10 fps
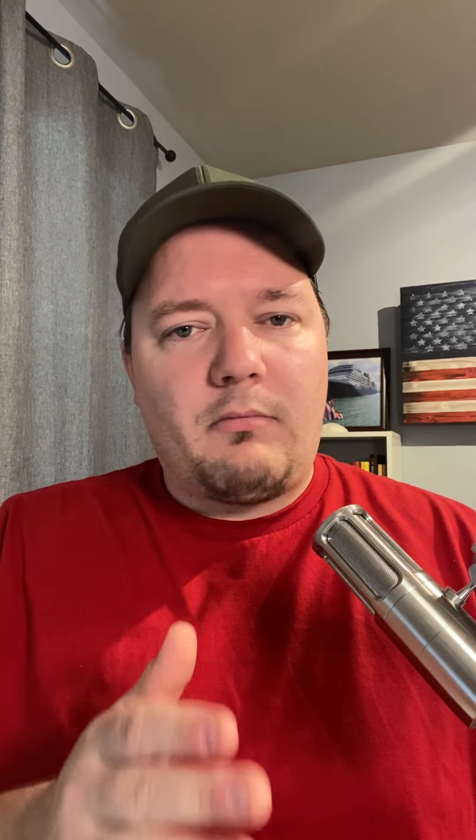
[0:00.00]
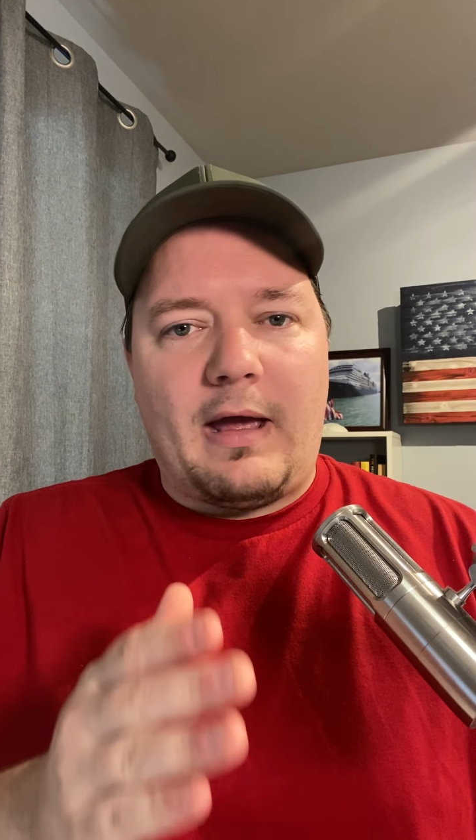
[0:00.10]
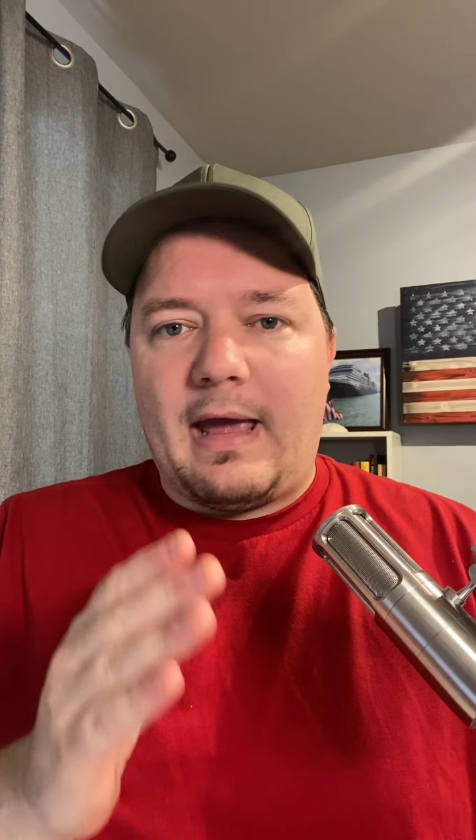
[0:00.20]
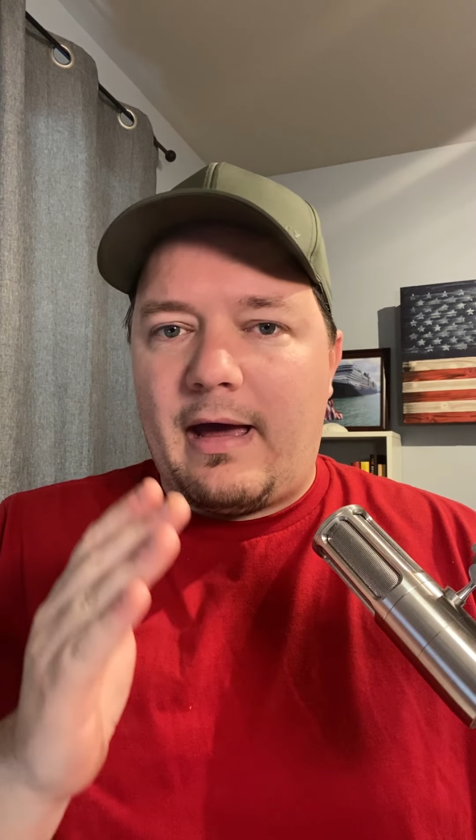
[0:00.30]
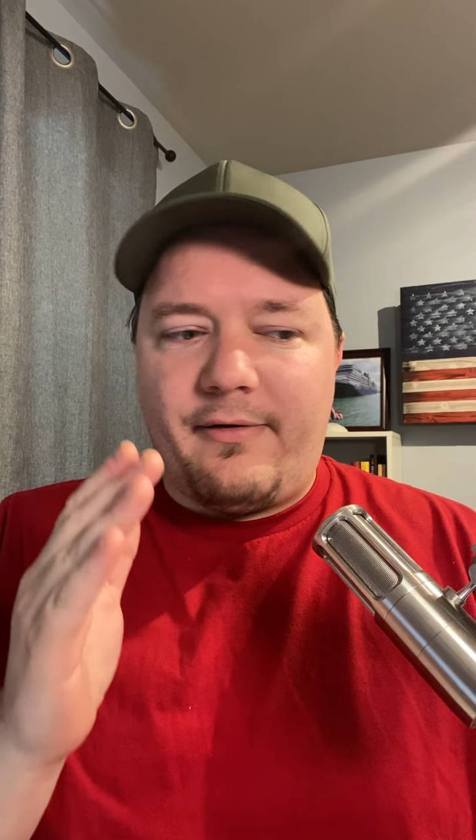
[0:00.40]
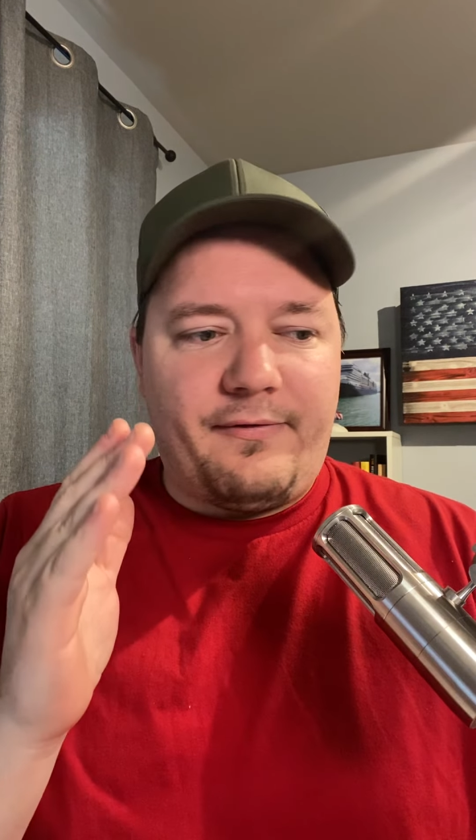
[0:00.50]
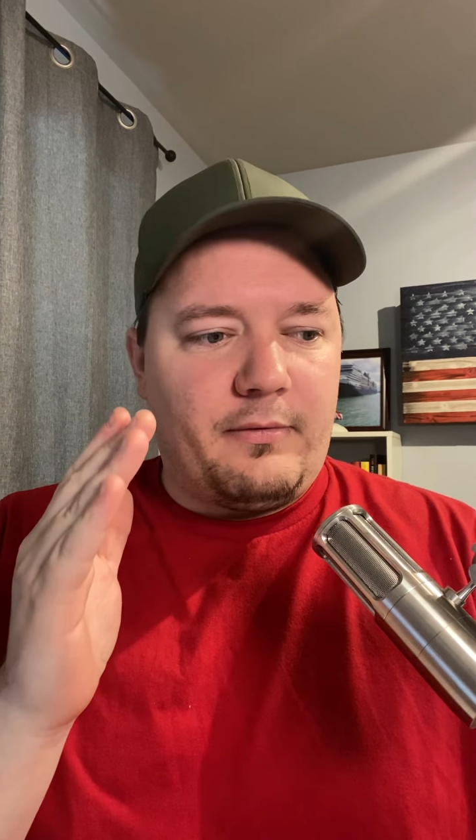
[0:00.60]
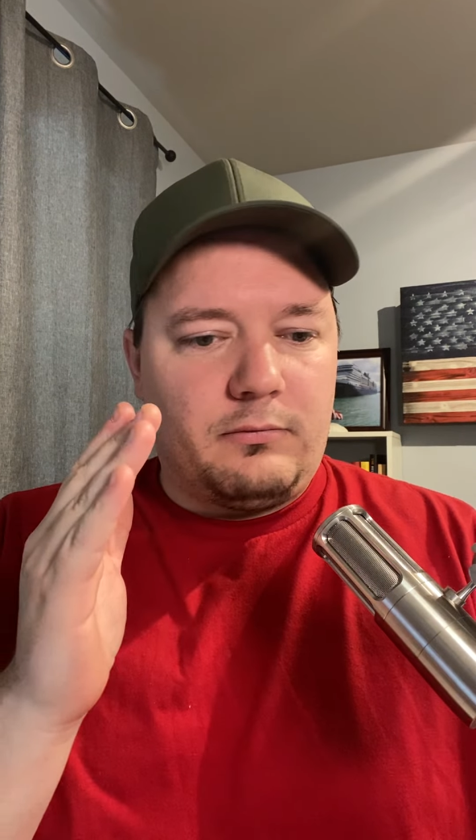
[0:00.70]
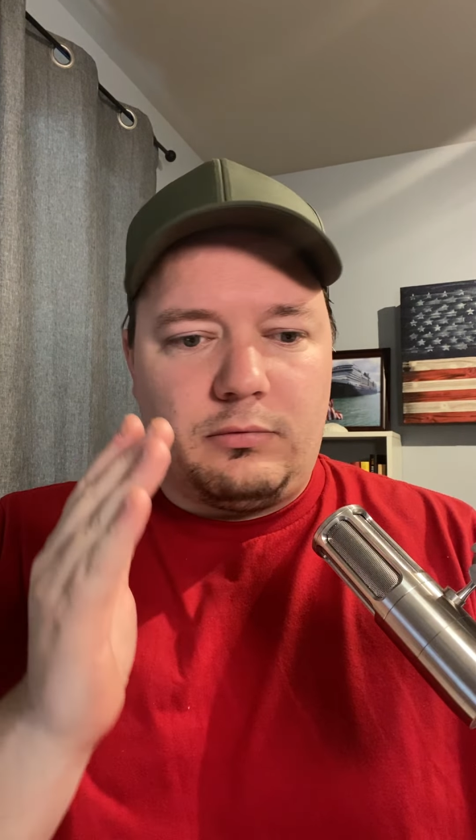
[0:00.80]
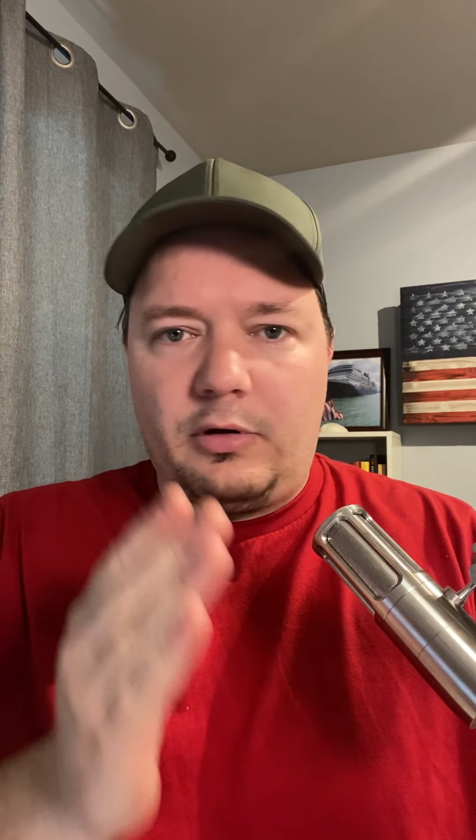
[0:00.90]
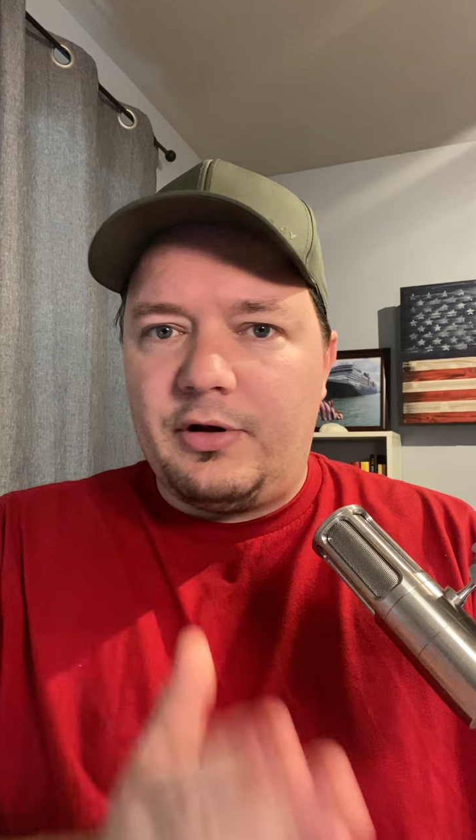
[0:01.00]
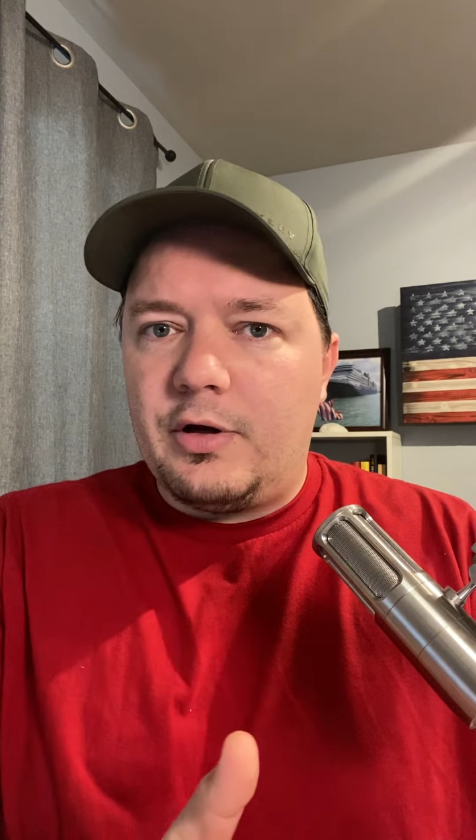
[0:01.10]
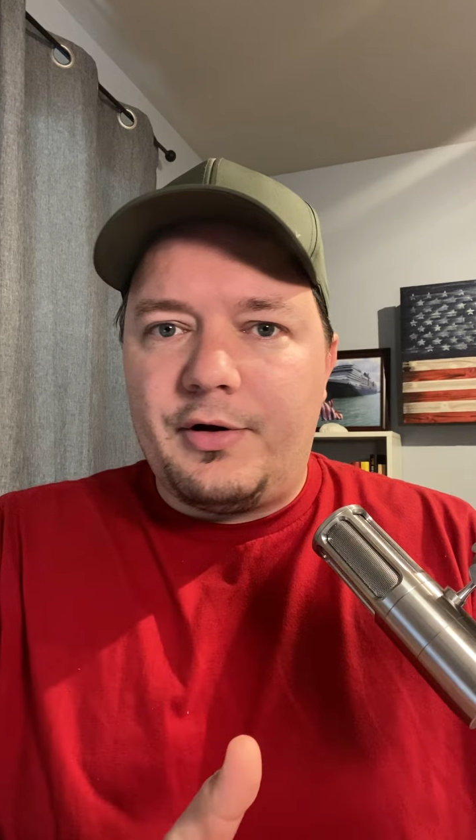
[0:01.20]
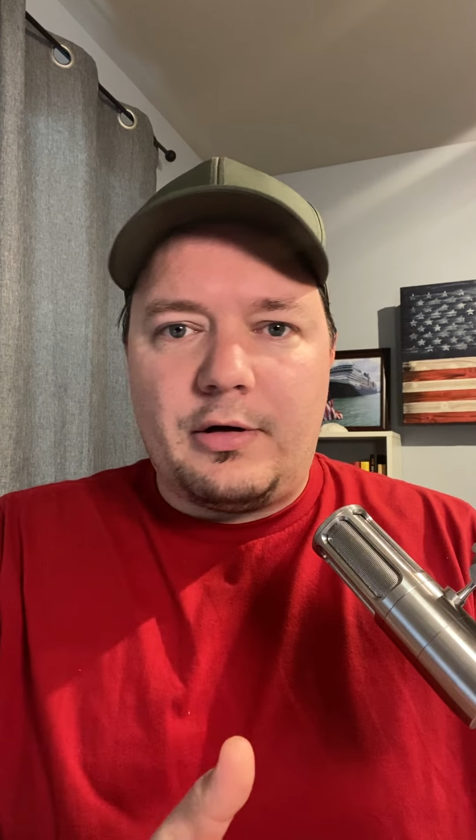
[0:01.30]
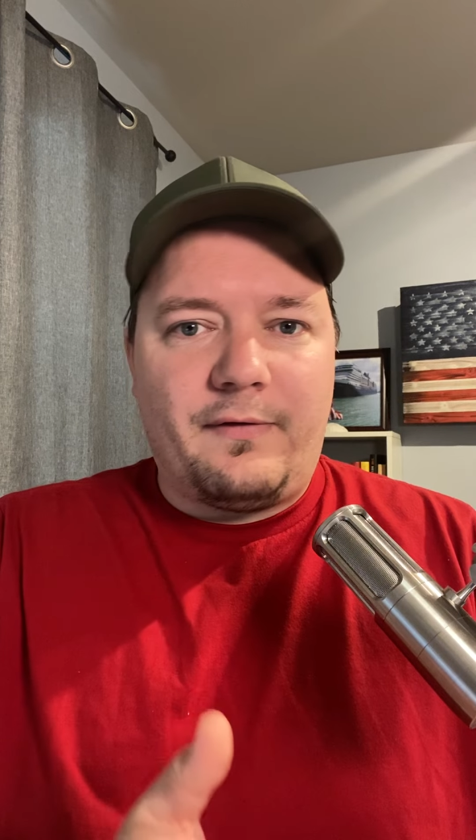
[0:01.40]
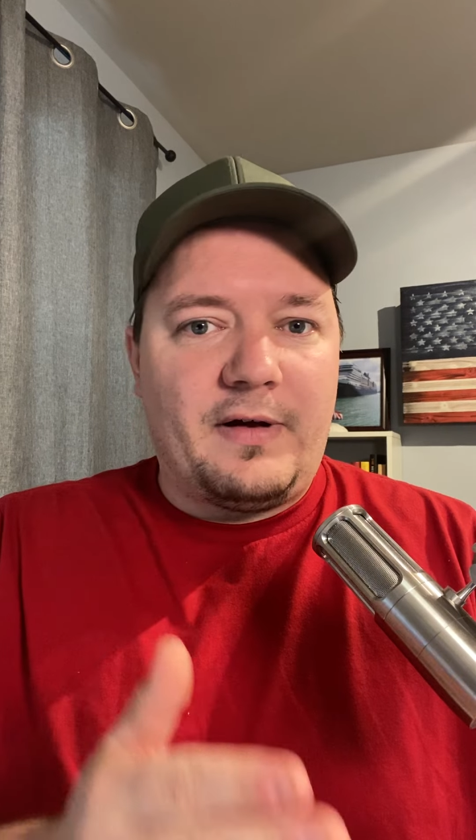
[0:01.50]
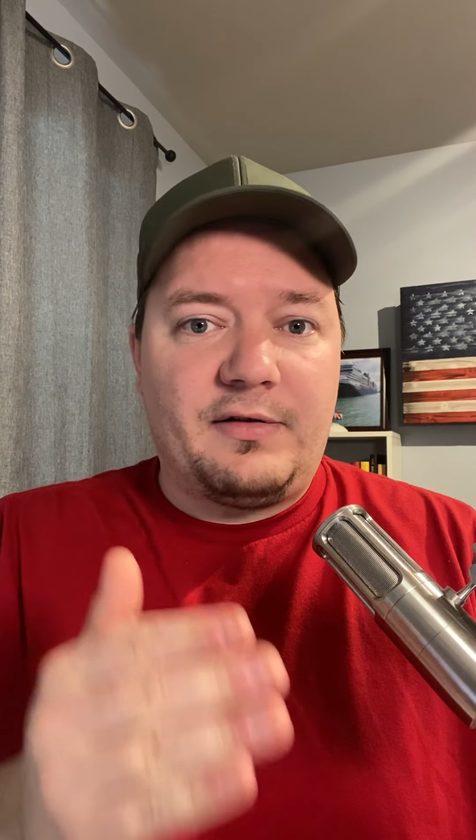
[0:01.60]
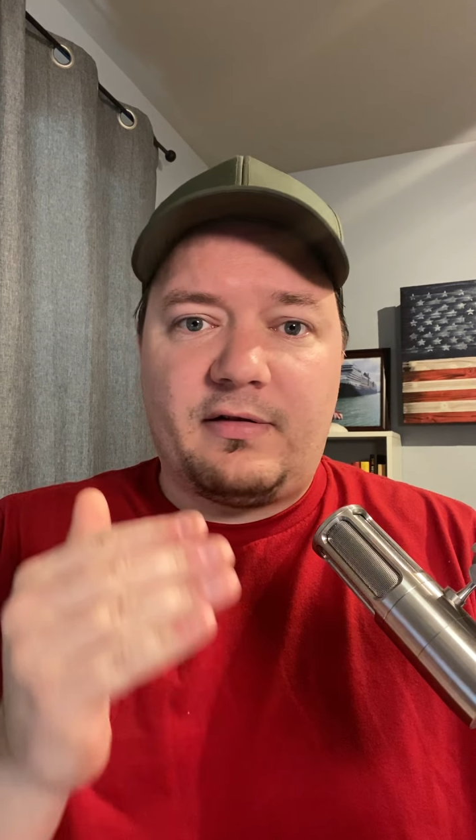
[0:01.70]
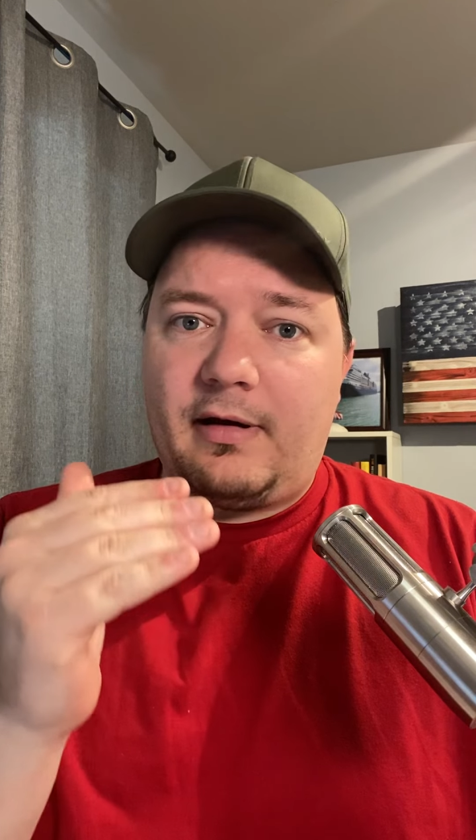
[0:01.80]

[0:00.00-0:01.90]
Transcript: I have really good interfaces,